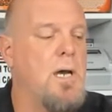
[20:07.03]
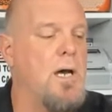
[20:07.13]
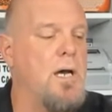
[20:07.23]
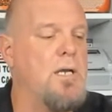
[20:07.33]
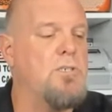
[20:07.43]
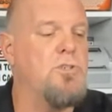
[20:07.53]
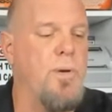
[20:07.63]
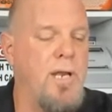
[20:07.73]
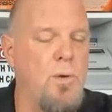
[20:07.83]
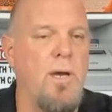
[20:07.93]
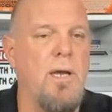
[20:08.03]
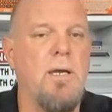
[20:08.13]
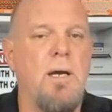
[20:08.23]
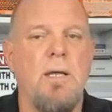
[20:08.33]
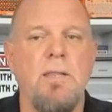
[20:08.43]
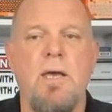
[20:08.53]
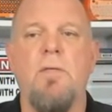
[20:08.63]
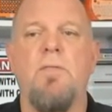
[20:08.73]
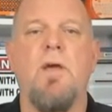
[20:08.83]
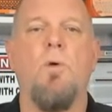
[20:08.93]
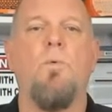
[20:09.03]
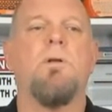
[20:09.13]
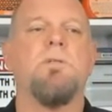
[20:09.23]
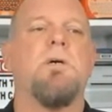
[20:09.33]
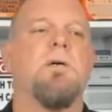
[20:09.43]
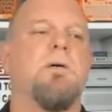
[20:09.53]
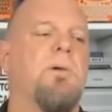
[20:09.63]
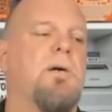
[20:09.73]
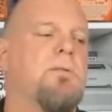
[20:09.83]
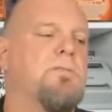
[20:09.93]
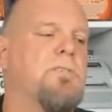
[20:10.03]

So anyway, the other thing I want to talk about,